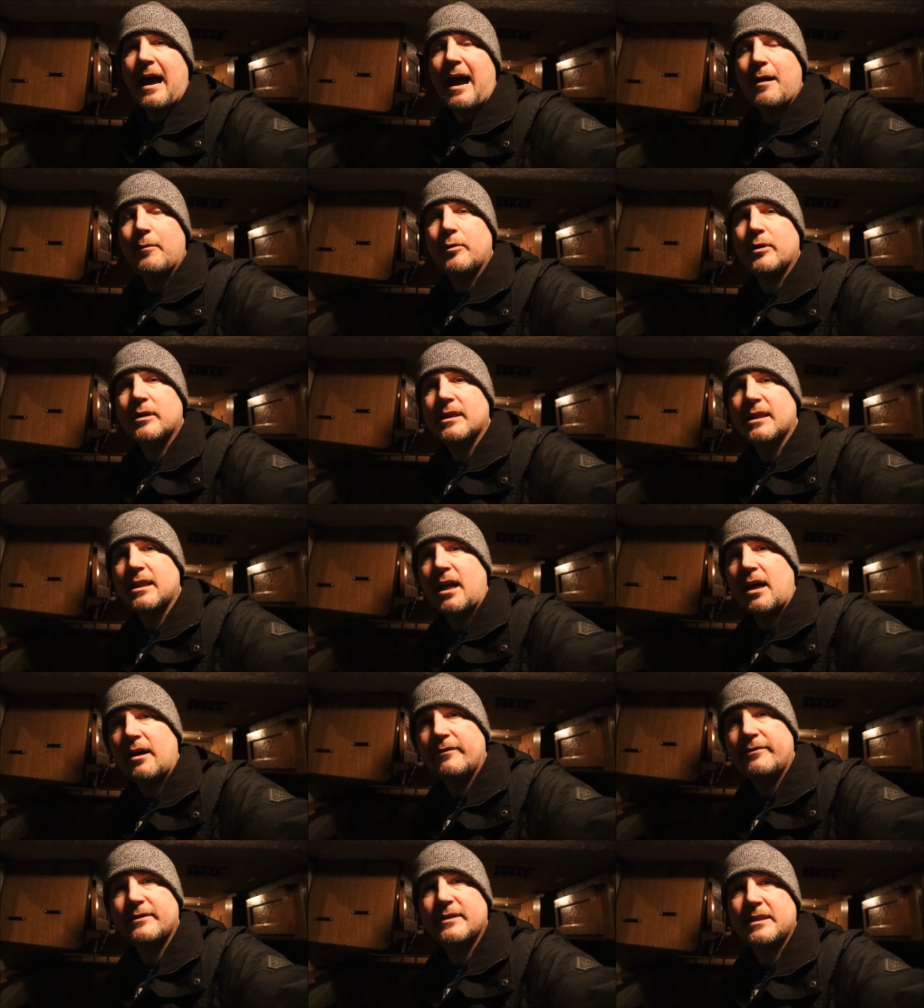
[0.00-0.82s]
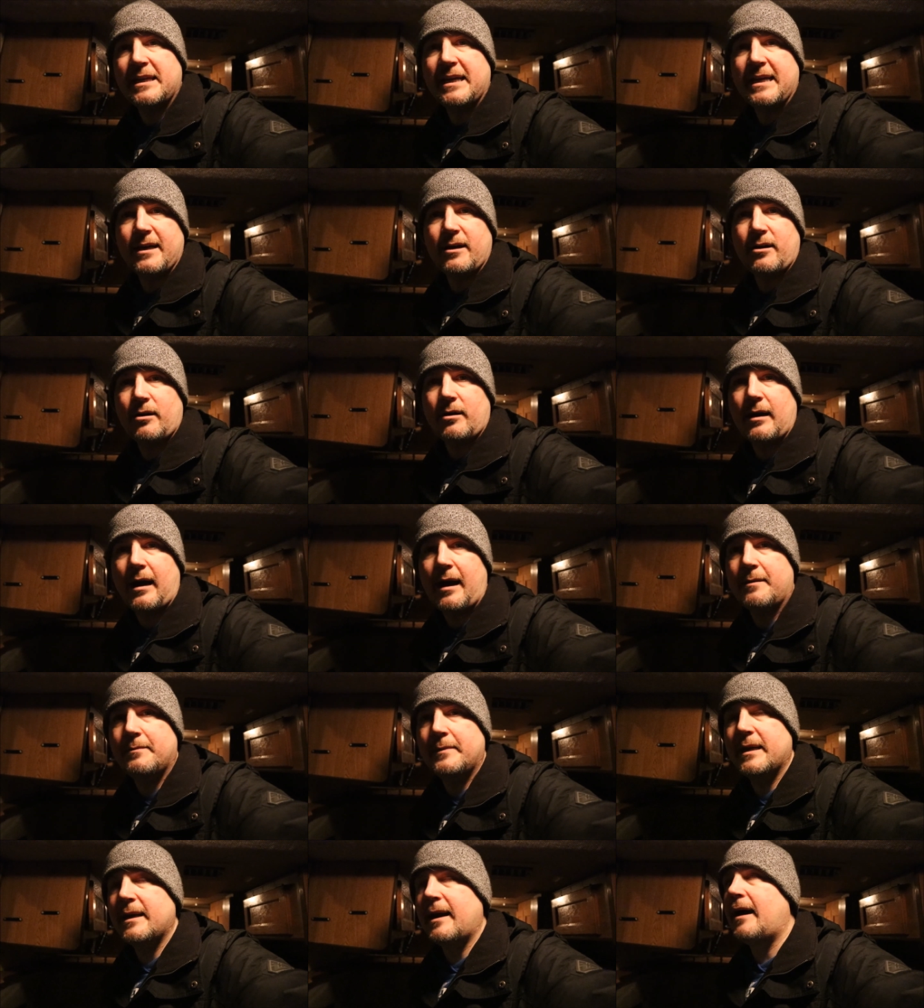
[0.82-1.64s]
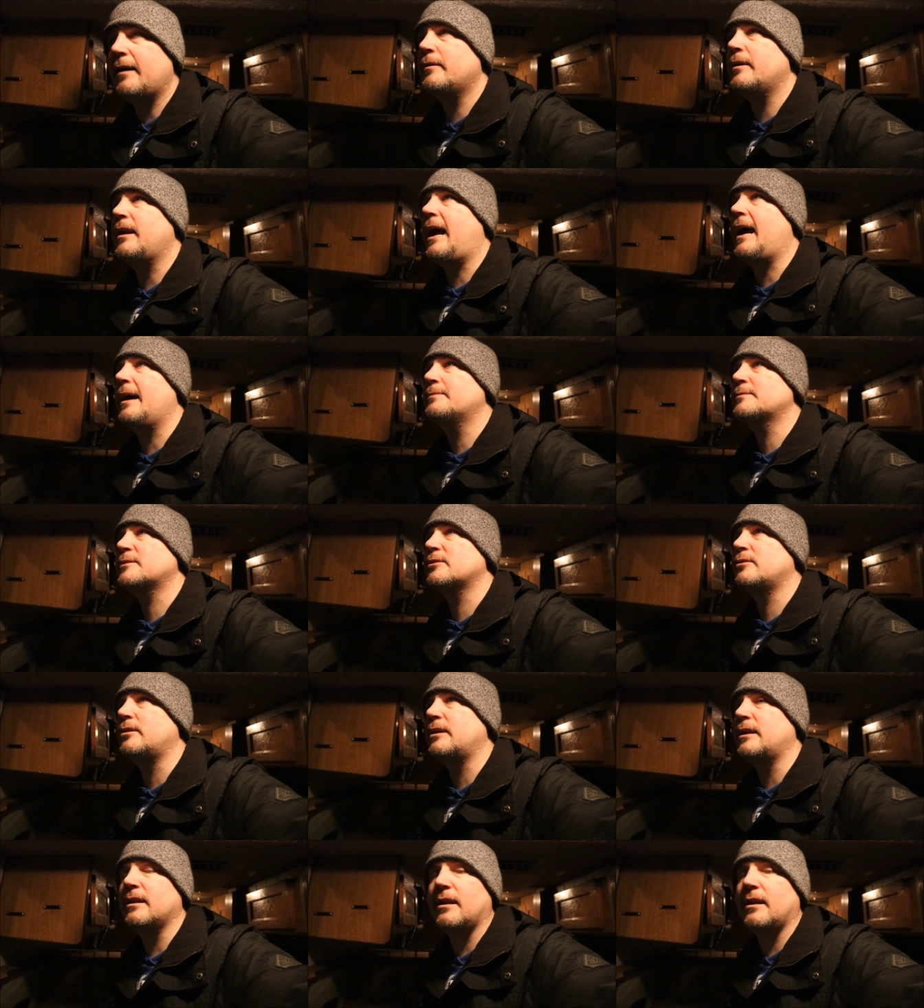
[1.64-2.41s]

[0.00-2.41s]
I would love to hear, I would absolutely